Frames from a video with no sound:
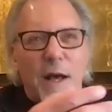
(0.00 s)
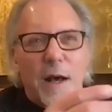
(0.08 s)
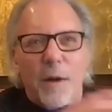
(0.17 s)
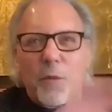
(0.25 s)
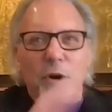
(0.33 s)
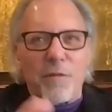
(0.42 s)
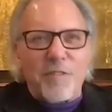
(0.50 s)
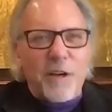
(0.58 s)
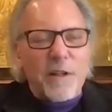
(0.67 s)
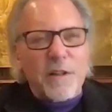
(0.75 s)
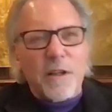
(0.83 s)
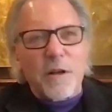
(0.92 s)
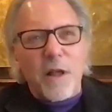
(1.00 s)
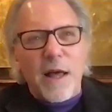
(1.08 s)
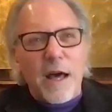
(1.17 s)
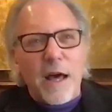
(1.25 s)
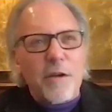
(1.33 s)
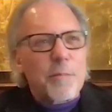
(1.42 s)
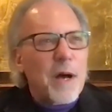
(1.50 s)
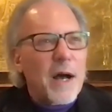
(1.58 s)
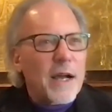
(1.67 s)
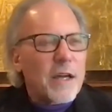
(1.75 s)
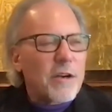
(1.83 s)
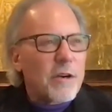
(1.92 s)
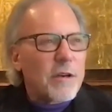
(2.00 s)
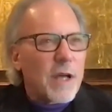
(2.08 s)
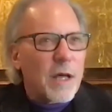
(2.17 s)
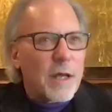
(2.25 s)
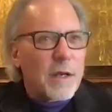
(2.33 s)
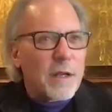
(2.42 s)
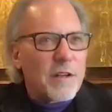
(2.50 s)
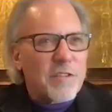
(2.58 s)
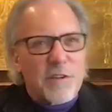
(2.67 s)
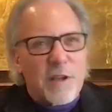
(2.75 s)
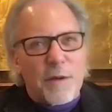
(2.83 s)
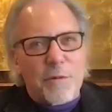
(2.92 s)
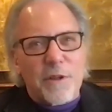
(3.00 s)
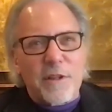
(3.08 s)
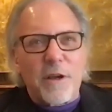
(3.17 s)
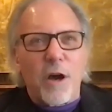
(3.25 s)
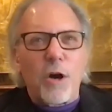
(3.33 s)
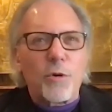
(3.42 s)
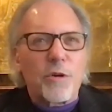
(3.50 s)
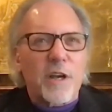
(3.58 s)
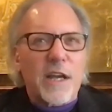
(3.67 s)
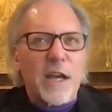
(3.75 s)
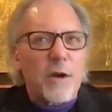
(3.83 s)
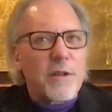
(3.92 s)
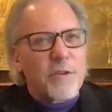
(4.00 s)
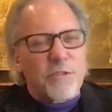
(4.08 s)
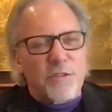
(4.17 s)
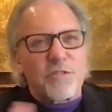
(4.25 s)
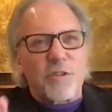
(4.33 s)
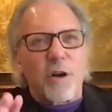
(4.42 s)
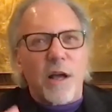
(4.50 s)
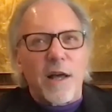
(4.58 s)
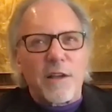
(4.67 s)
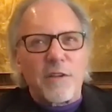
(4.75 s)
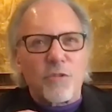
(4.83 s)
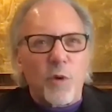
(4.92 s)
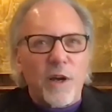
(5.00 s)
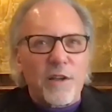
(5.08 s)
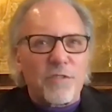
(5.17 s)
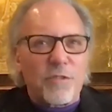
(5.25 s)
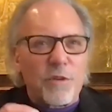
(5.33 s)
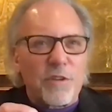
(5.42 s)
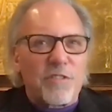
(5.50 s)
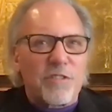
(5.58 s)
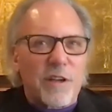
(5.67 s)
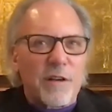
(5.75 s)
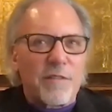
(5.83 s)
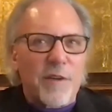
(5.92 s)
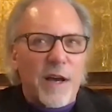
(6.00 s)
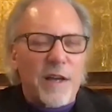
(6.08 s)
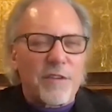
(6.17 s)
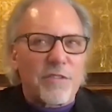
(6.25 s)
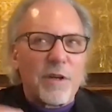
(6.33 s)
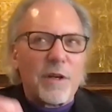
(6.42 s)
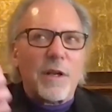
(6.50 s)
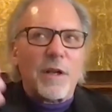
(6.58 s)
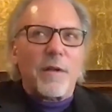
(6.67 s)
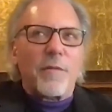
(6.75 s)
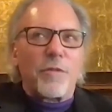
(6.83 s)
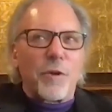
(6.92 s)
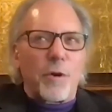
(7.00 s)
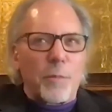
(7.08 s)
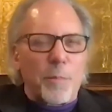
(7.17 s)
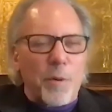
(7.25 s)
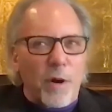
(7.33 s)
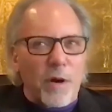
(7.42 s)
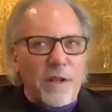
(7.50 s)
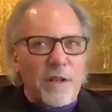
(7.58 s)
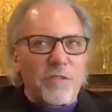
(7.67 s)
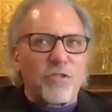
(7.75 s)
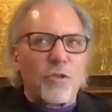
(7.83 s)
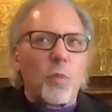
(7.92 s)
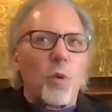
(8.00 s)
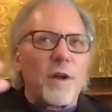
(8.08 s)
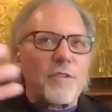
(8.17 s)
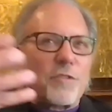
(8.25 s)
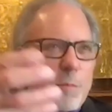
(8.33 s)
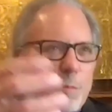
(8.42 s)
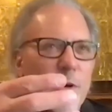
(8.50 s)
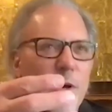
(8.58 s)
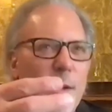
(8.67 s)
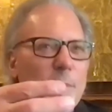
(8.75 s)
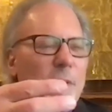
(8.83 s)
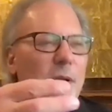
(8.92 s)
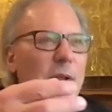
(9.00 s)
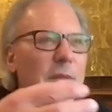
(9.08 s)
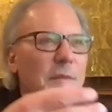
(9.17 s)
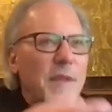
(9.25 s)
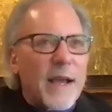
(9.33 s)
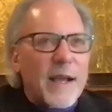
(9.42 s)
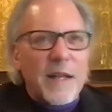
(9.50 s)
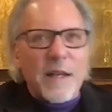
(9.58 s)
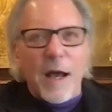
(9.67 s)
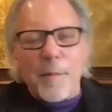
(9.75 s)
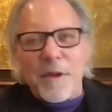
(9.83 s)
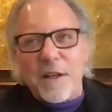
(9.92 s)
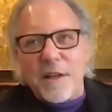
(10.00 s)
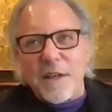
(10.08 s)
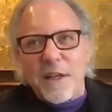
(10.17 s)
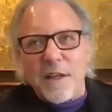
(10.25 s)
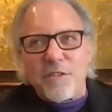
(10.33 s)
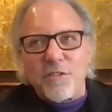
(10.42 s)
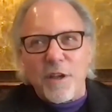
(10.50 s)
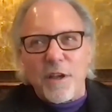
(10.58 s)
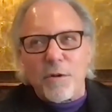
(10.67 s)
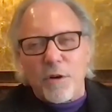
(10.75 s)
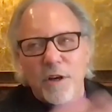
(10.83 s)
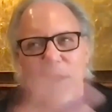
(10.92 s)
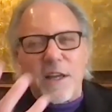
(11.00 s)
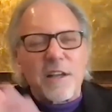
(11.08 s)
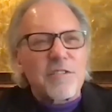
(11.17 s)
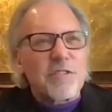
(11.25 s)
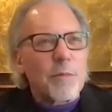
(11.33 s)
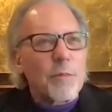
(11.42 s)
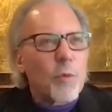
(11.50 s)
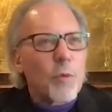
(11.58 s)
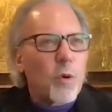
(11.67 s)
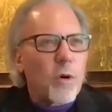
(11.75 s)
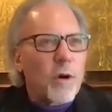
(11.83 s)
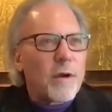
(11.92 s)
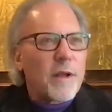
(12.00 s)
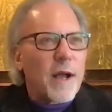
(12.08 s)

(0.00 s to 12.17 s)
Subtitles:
where very little out of pocket or none. And it's not really own or carry. There's just all kinds of ways to incentivize third parties to want to put up the economic needs in order to get some reward.